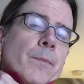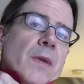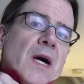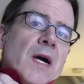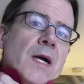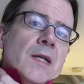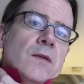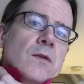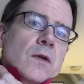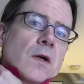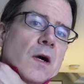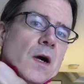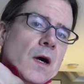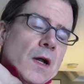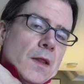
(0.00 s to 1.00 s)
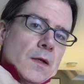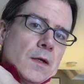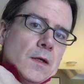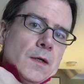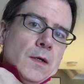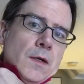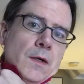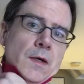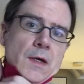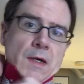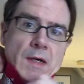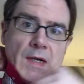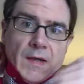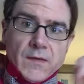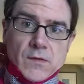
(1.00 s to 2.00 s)
behind your collar
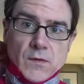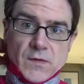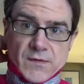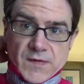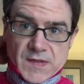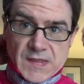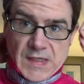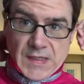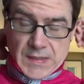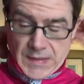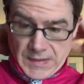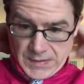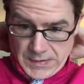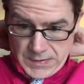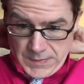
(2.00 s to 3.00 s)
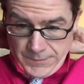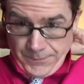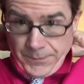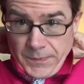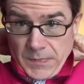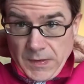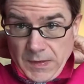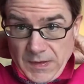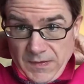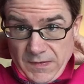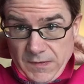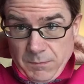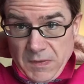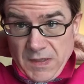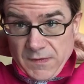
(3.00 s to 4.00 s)
and sort of sneak it in.
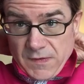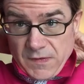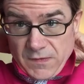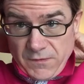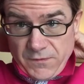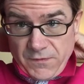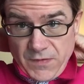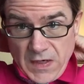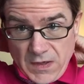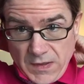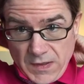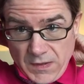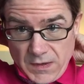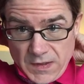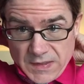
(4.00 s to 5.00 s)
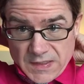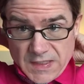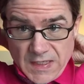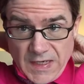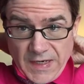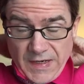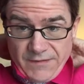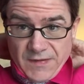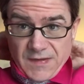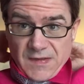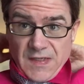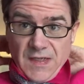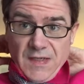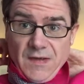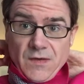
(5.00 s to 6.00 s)
And because it's a very long tie, I have to
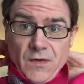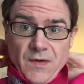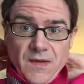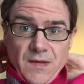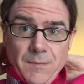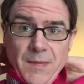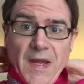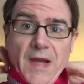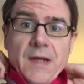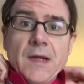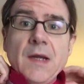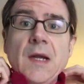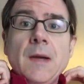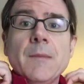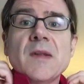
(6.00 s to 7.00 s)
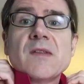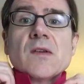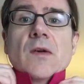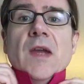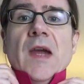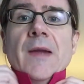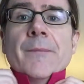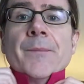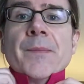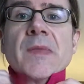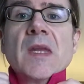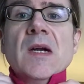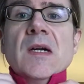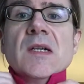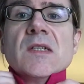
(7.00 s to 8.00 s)
sneak it in towards the back. But it's okay.
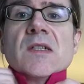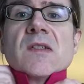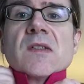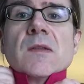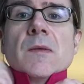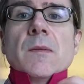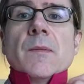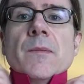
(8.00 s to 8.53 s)
Just